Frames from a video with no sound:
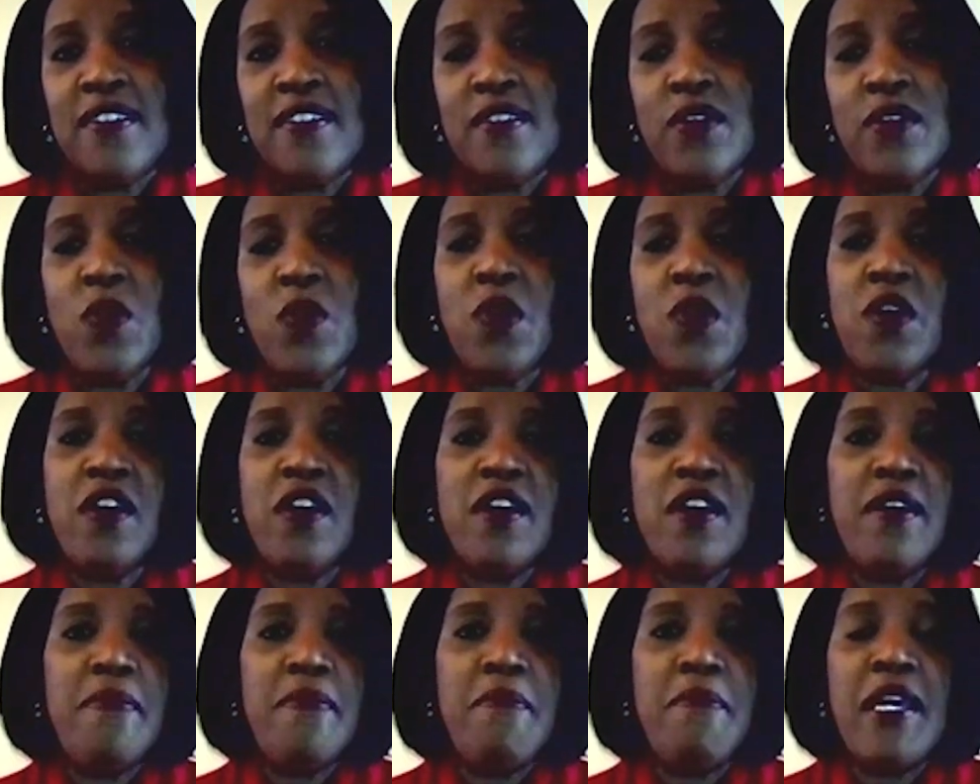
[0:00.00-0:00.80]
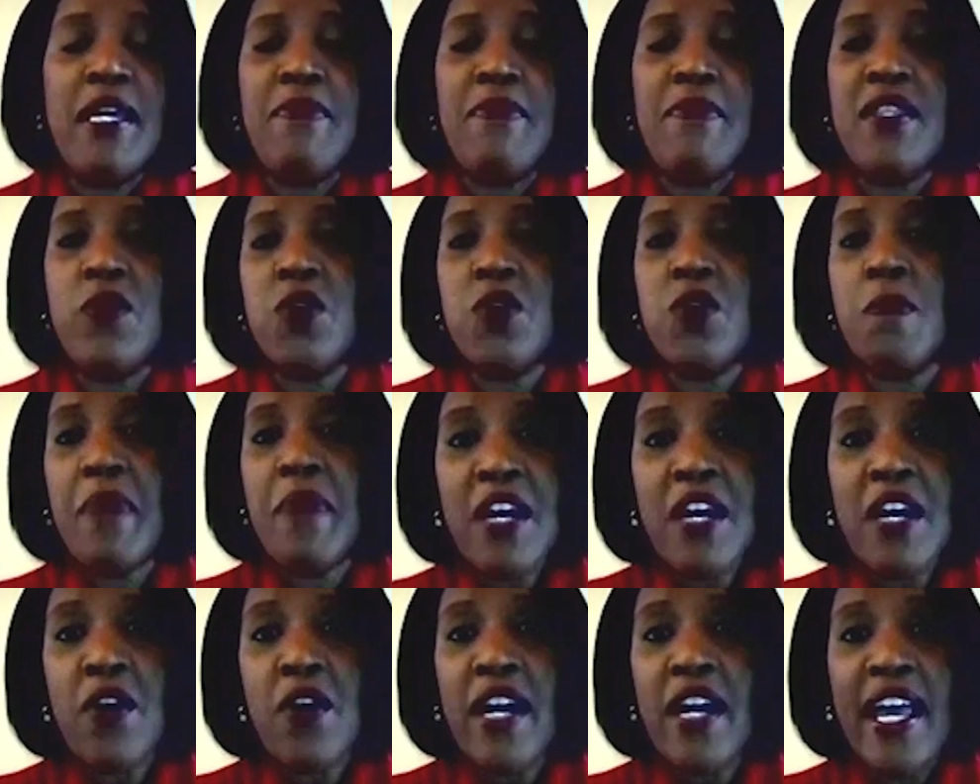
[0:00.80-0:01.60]
or maybe there's a
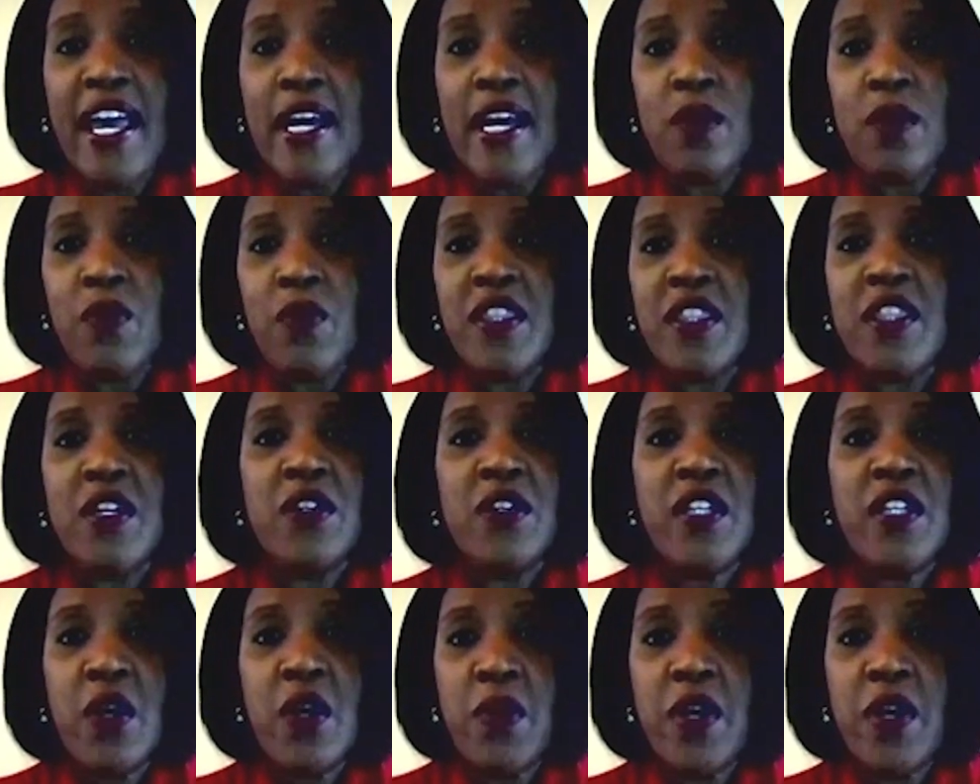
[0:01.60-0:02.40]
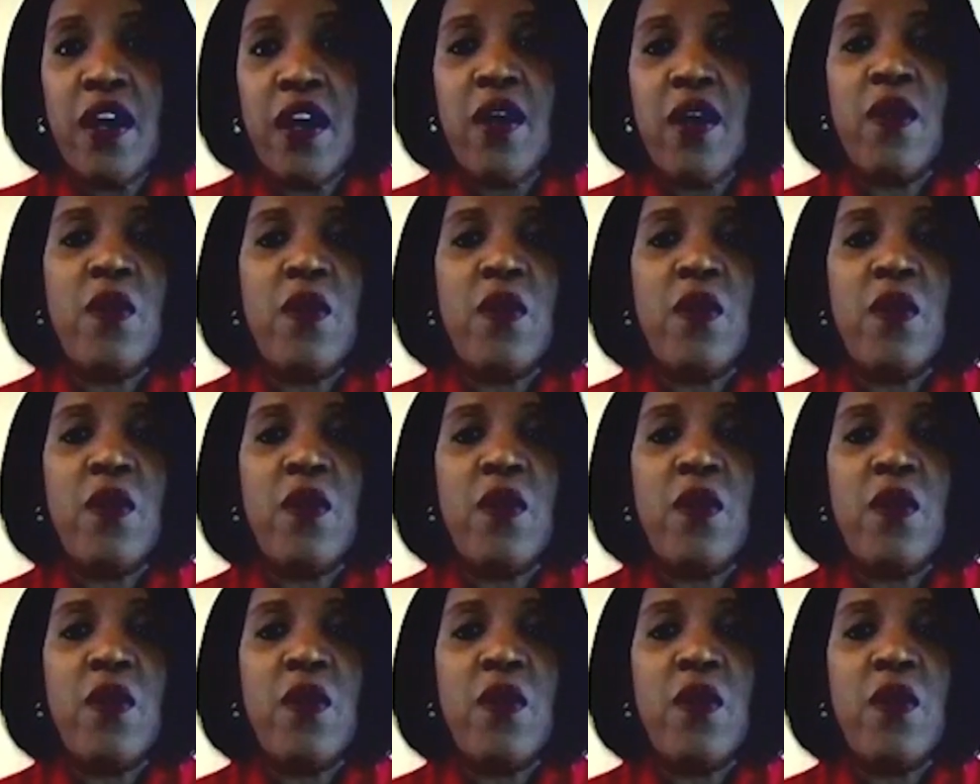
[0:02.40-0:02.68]
banner ad with their logo,